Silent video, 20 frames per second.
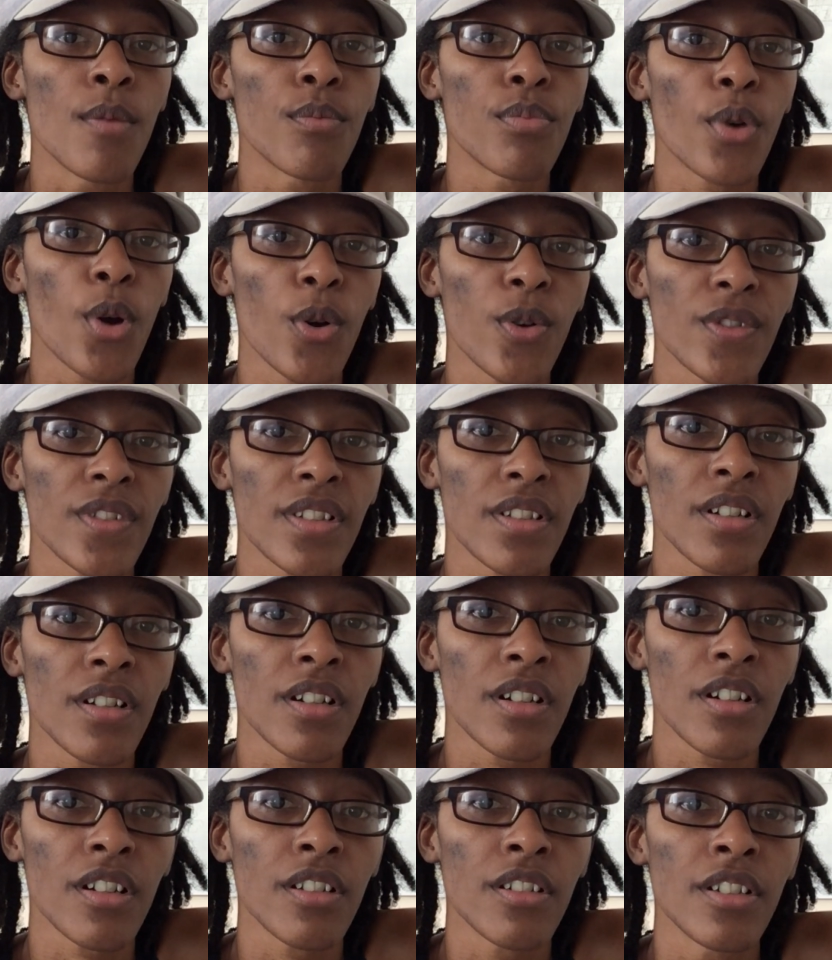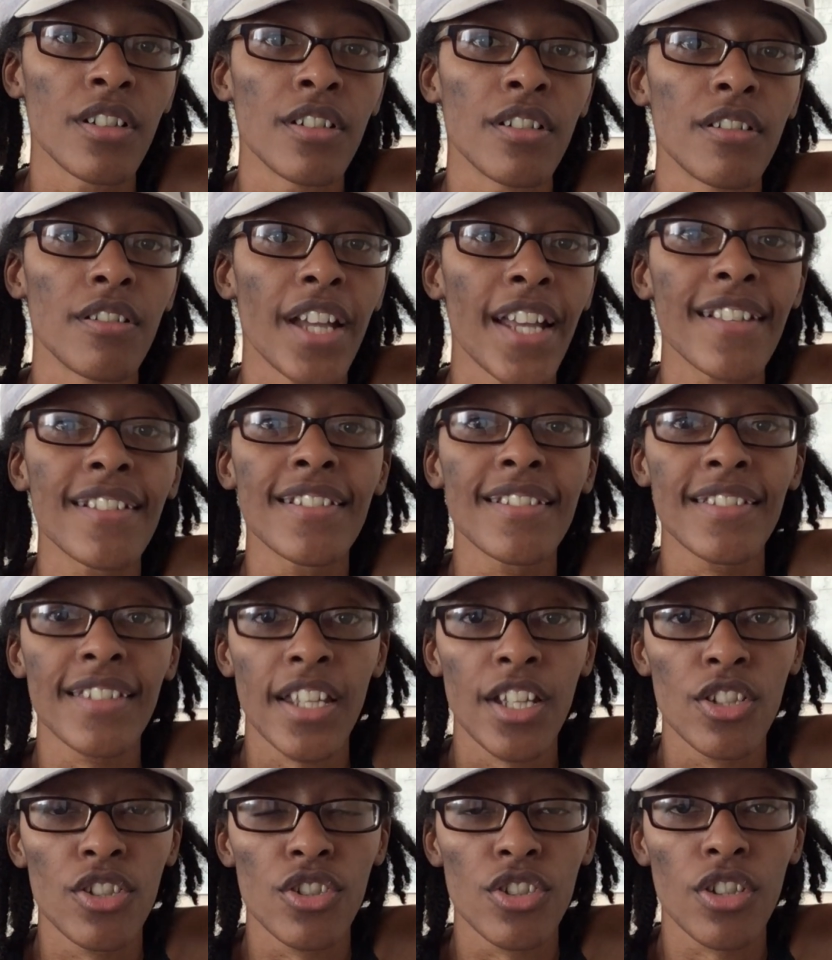browser
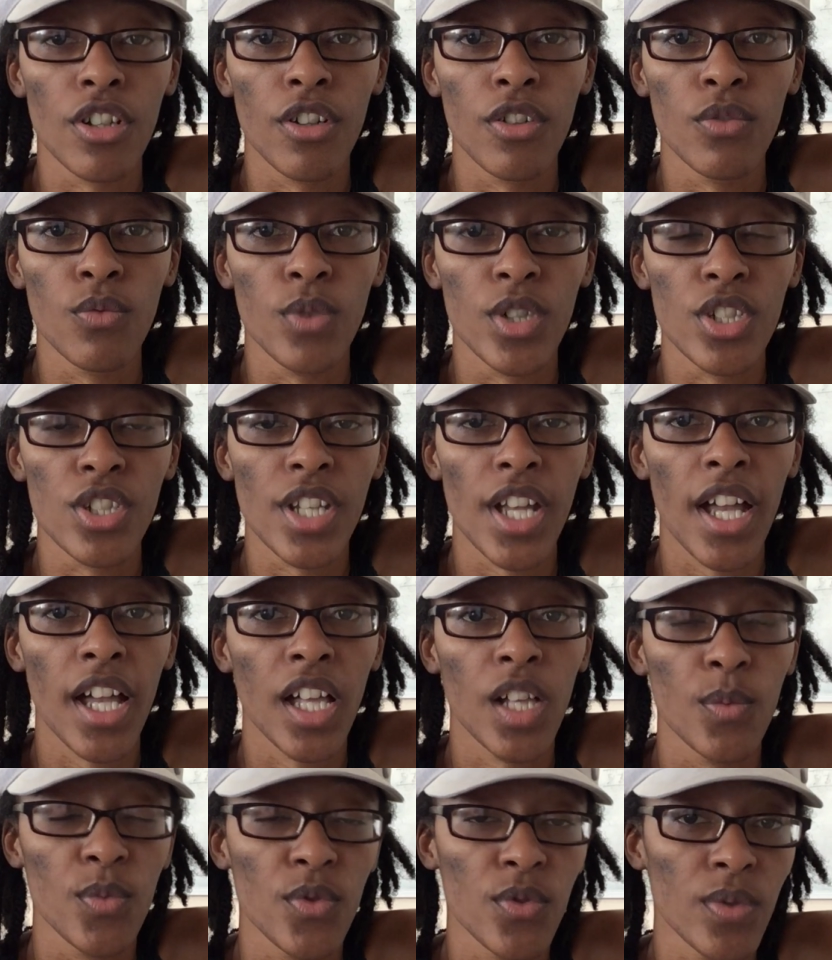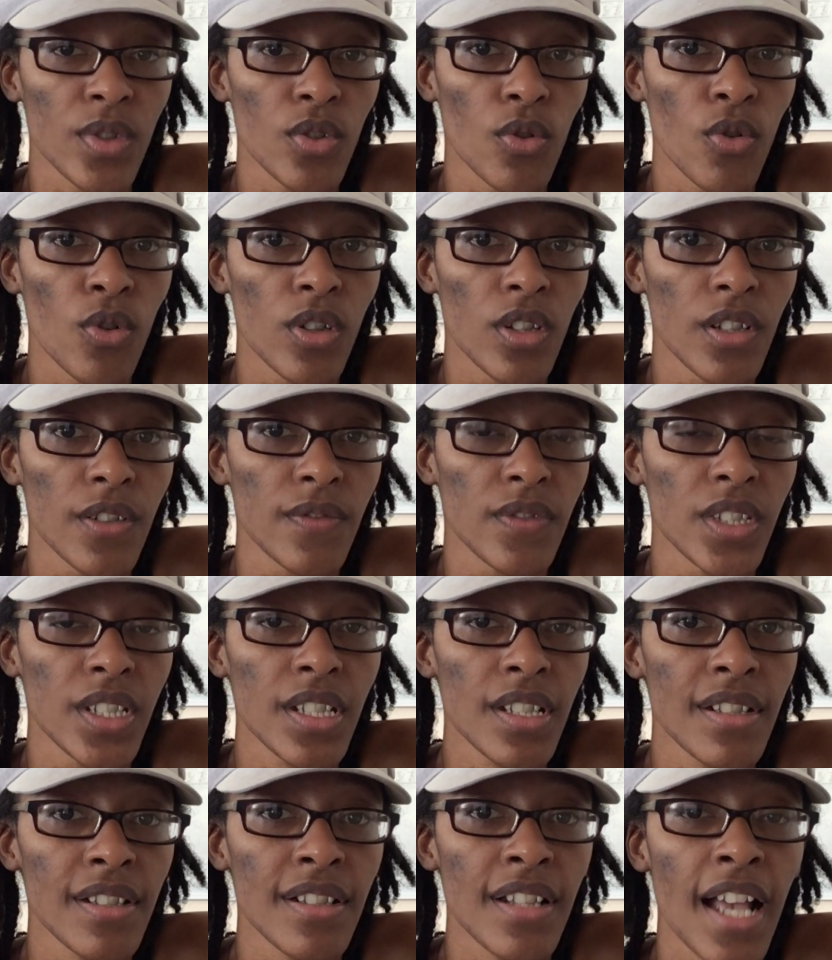extension, which helps with all of
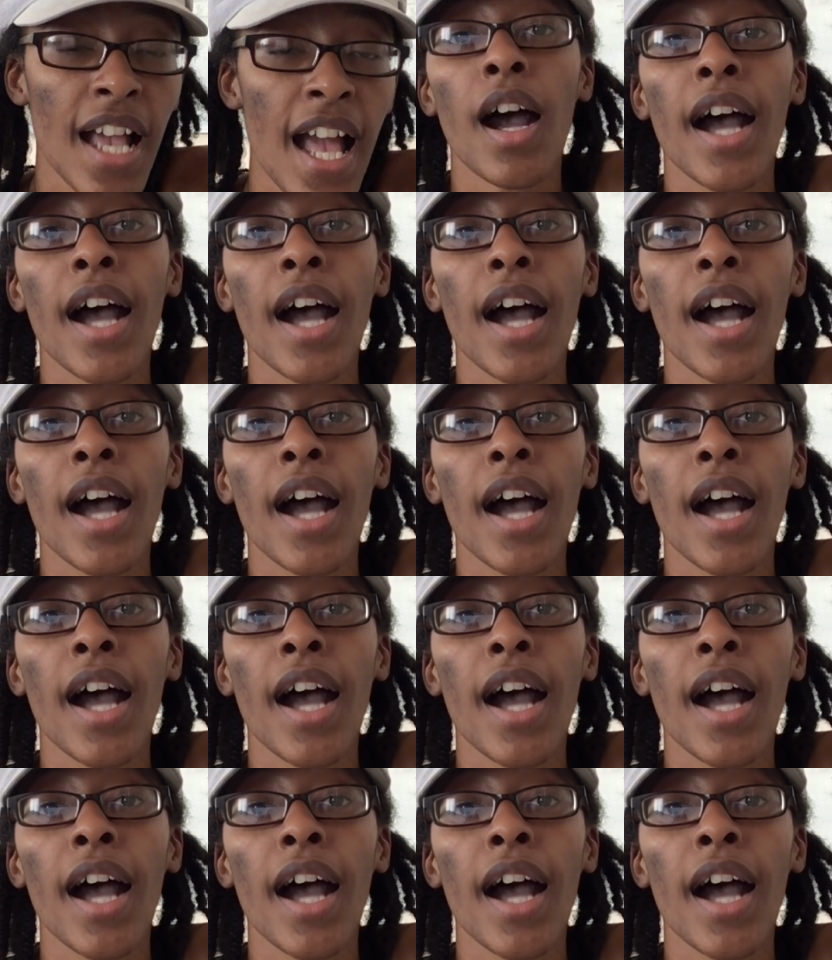this.